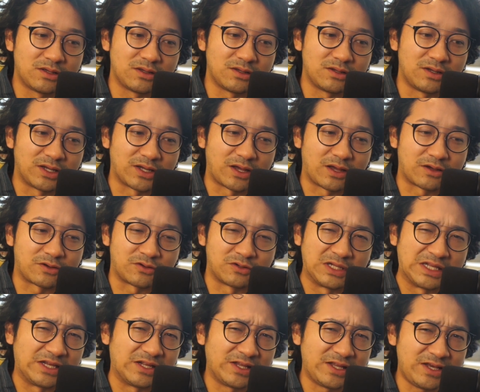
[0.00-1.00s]
like
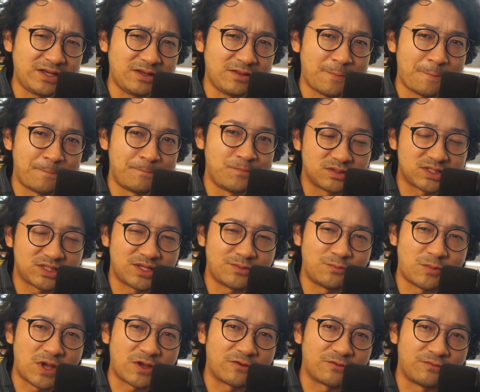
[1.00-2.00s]
clearly. Some
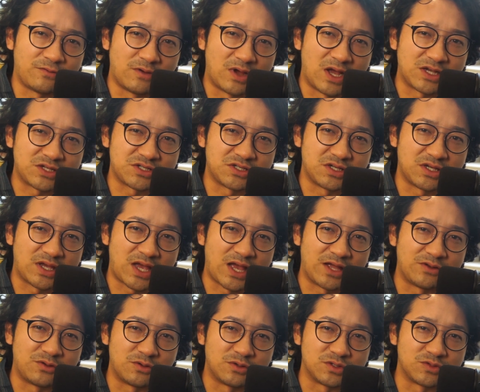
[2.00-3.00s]
microphone actually
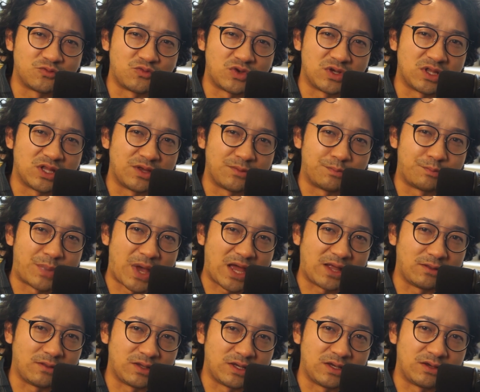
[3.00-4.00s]
handles really
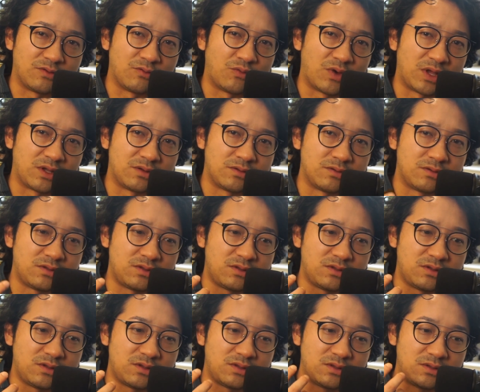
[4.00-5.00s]
badly when
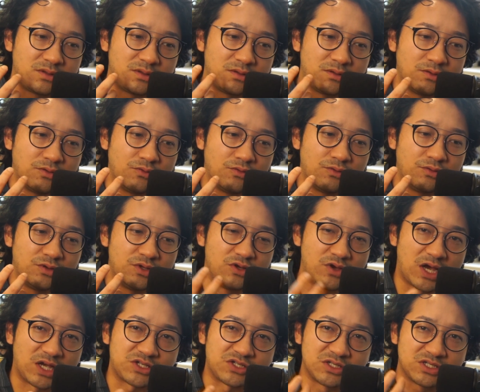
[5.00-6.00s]
you
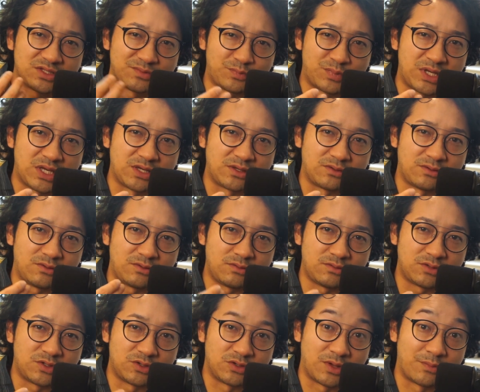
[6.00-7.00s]
actually speak
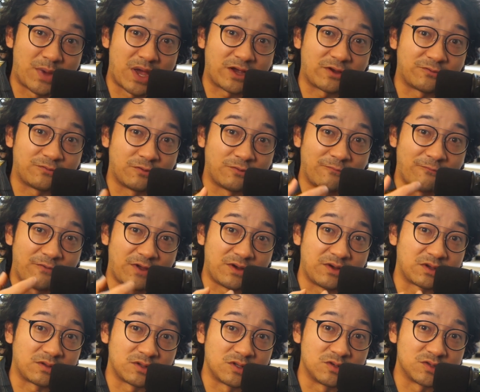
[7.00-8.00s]
to the microphone
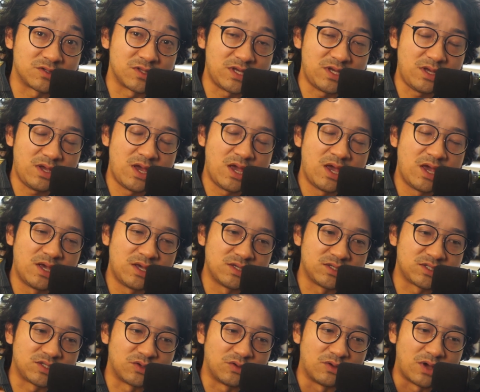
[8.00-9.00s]
very closely.
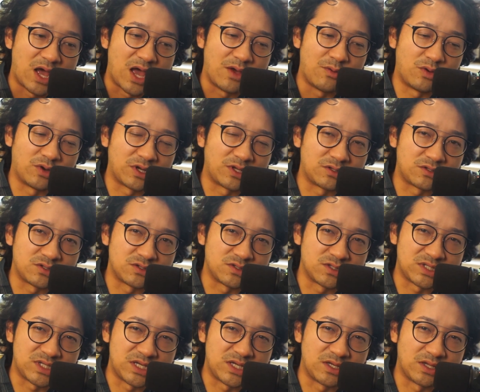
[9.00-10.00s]
So I wanted to
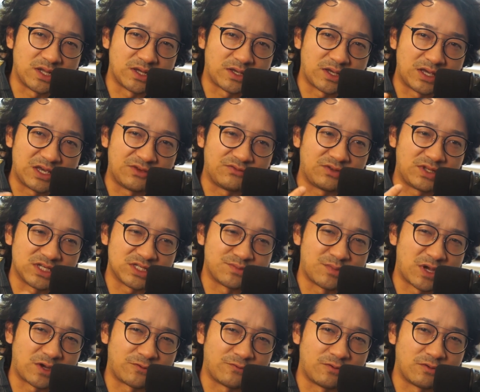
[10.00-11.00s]
see like if this
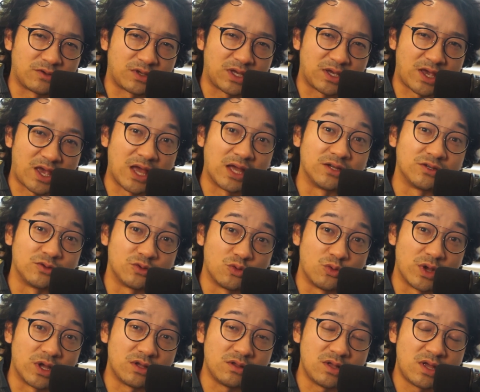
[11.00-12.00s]
microphone can handle
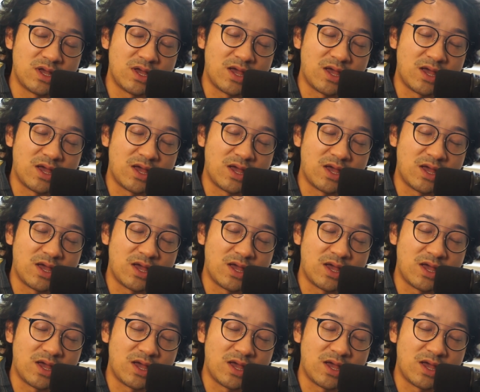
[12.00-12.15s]
well.